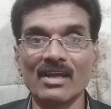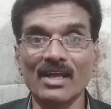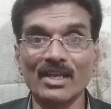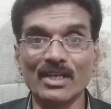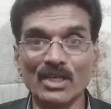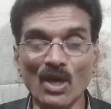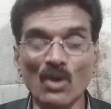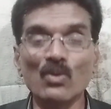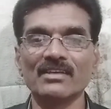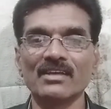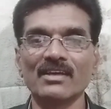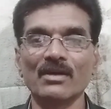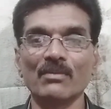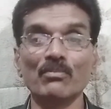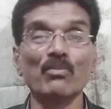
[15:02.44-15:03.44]
Now,
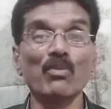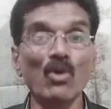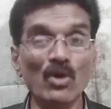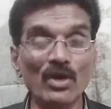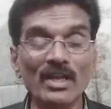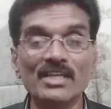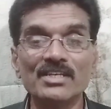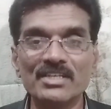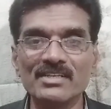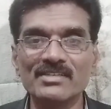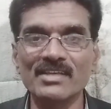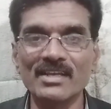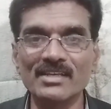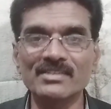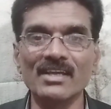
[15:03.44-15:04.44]
boldly she
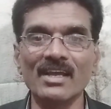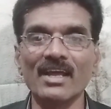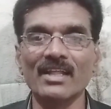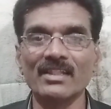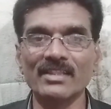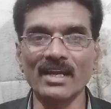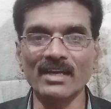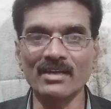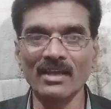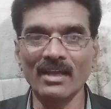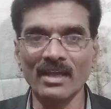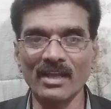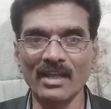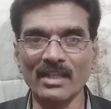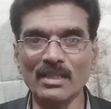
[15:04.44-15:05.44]
says that
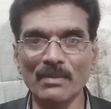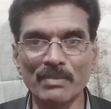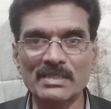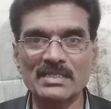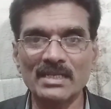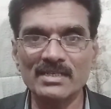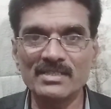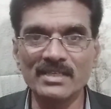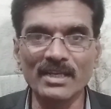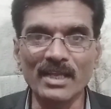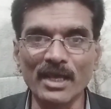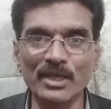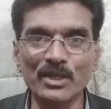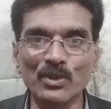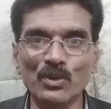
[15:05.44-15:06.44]
in the present
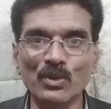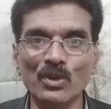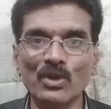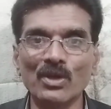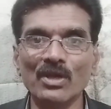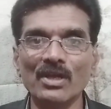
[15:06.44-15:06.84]
scenario,